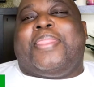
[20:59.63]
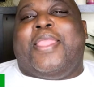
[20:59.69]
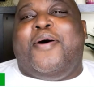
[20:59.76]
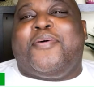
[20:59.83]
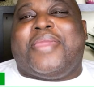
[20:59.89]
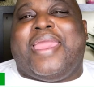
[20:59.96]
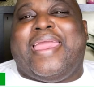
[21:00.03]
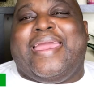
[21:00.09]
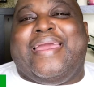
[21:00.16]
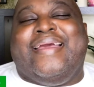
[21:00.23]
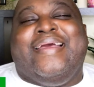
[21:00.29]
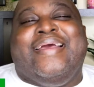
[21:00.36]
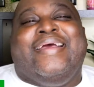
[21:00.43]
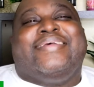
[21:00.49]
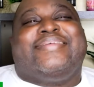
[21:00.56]
Okay.
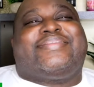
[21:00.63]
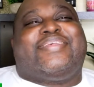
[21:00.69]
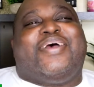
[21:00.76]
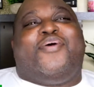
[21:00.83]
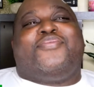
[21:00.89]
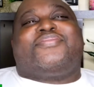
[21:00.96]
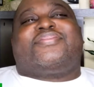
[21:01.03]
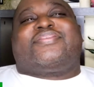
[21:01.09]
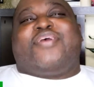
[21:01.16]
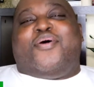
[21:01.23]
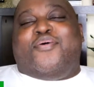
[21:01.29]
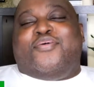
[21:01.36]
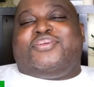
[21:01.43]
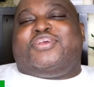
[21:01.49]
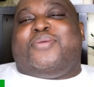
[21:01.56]
So
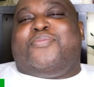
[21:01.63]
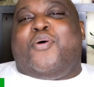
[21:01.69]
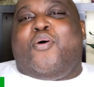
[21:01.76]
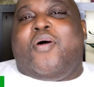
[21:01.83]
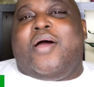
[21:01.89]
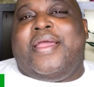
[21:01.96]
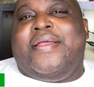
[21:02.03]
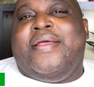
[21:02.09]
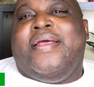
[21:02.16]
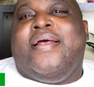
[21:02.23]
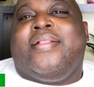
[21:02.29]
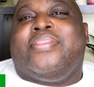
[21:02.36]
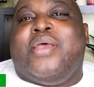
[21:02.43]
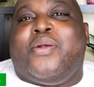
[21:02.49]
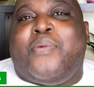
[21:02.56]
Soulja Boy,
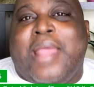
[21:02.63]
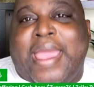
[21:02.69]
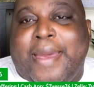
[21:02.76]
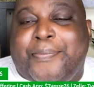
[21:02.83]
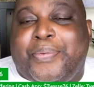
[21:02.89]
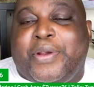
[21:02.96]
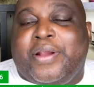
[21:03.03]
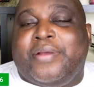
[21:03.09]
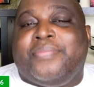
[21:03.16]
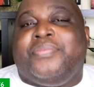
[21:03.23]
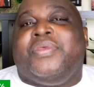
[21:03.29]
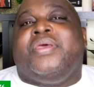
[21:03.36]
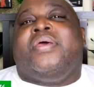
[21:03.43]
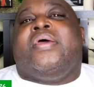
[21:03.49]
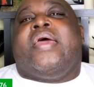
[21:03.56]
the rapper,
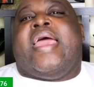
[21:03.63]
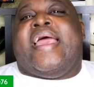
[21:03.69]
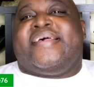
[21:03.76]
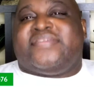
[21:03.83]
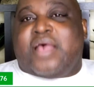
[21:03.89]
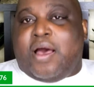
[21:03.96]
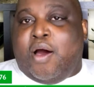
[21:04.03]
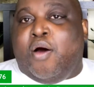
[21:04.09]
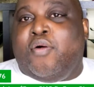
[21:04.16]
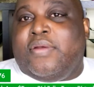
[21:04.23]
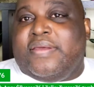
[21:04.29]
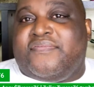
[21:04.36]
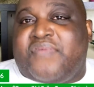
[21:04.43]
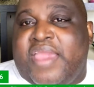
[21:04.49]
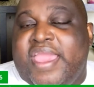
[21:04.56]
has an
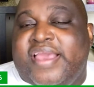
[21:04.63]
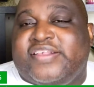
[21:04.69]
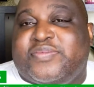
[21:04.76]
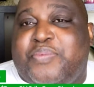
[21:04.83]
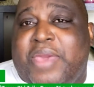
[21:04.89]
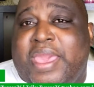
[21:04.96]
OnlyFans